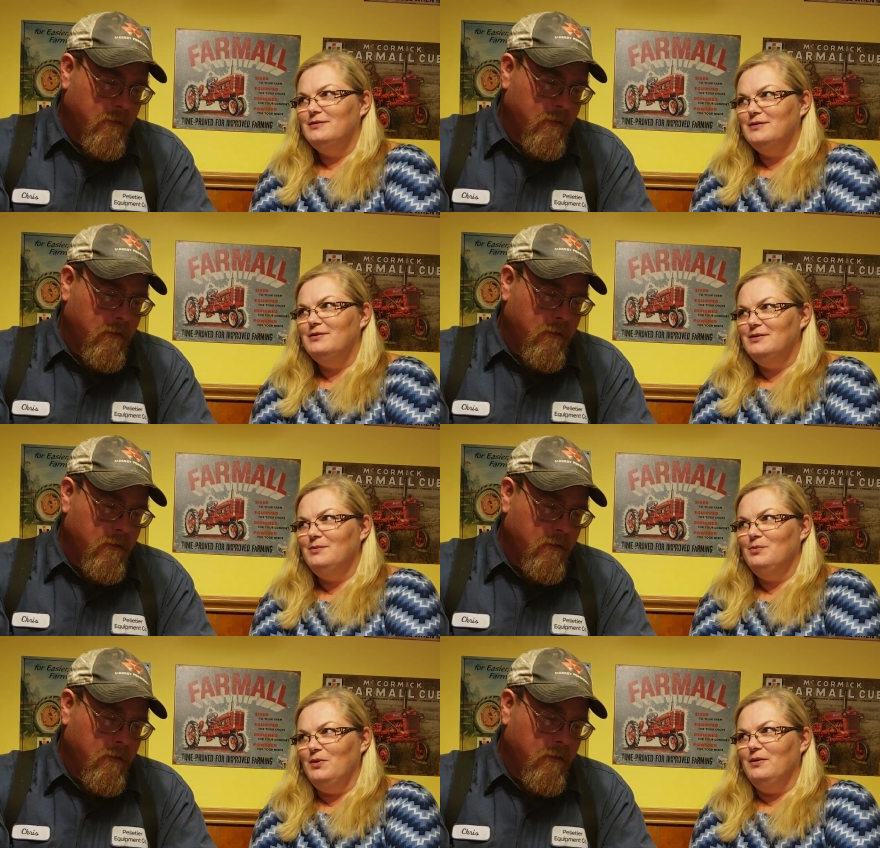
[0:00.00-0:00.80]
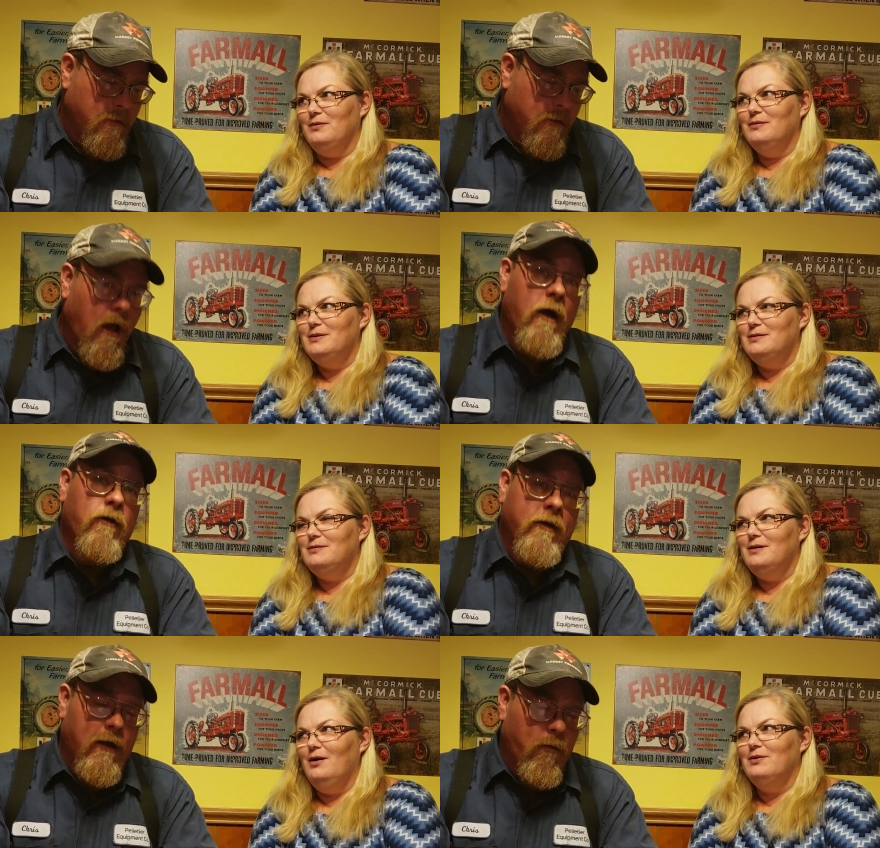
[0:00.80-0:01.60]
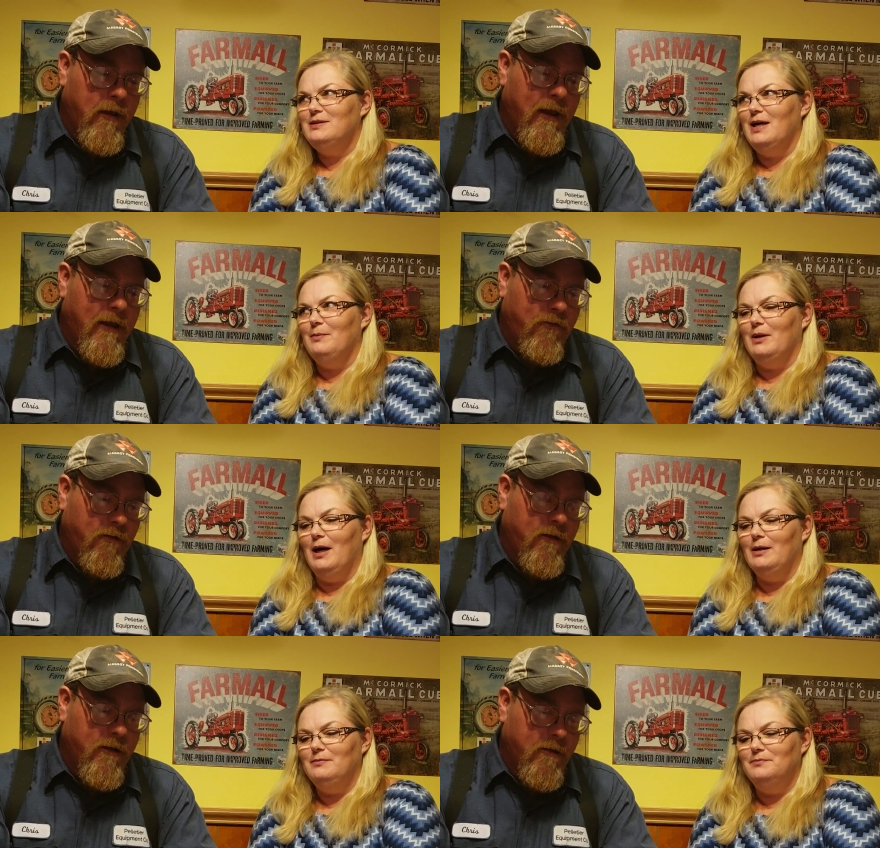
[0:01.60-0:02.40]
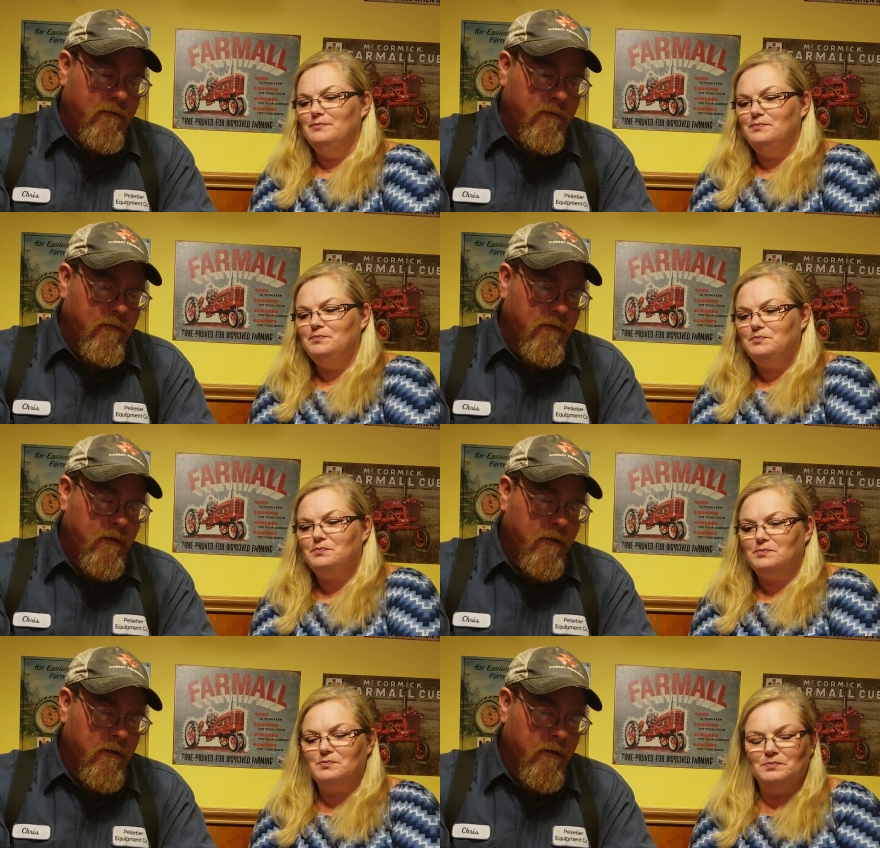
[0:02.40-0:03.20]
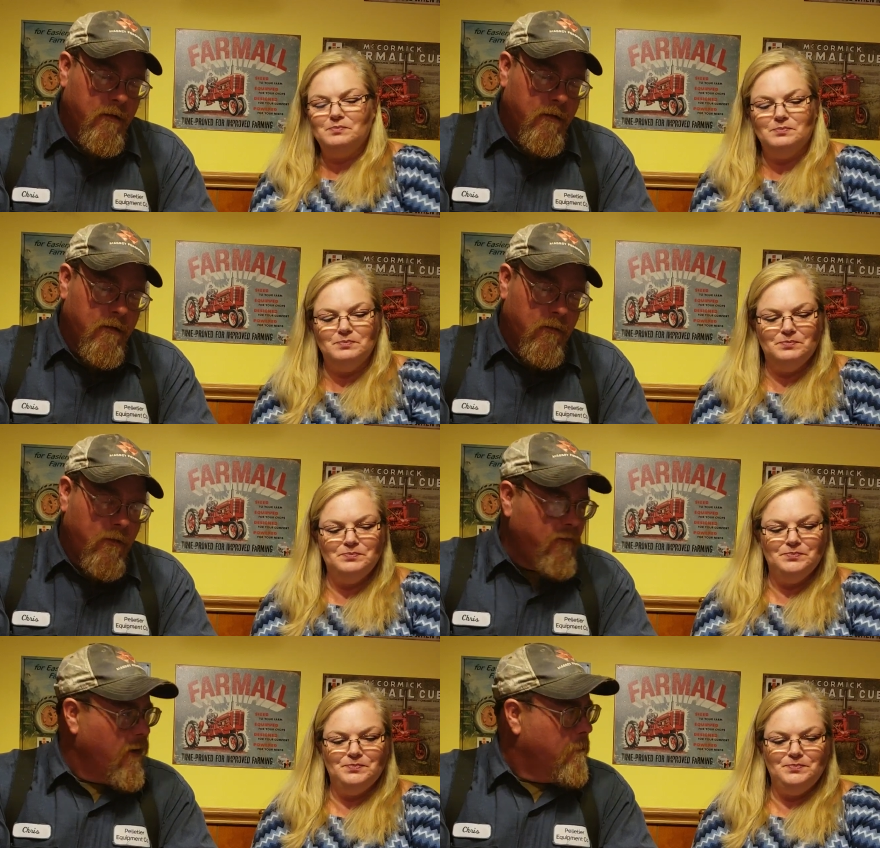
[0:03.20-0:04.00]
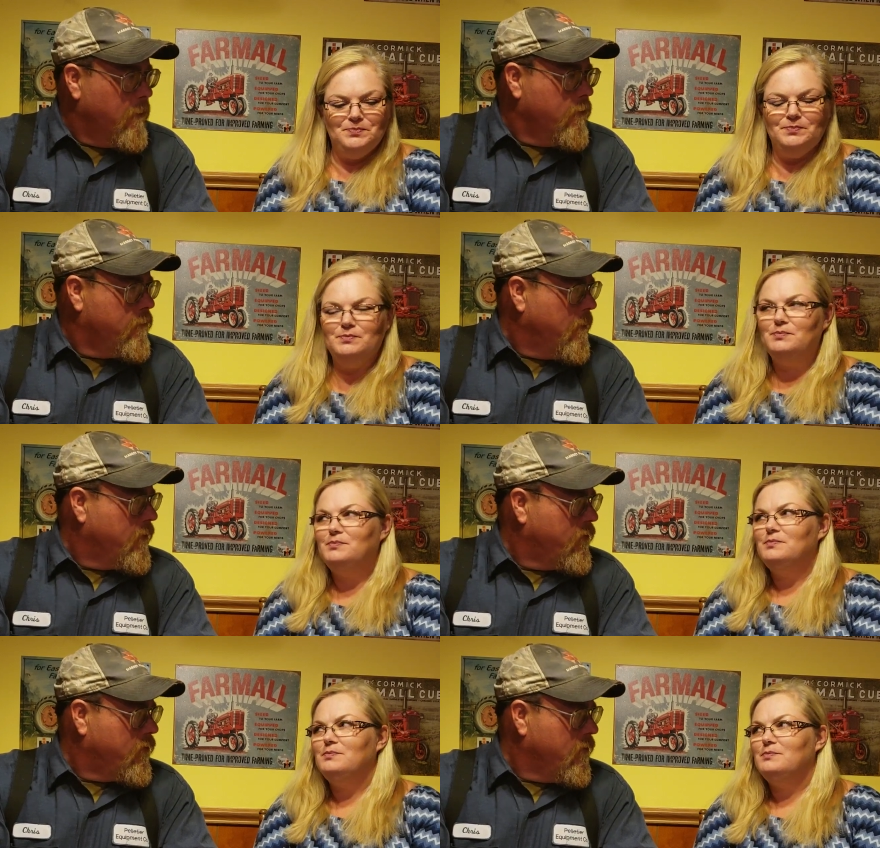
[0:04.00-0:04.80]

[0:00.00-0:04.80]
Speaker 1: So some.
Speaker 2: Okay, some we actually. Line. We've got booze buses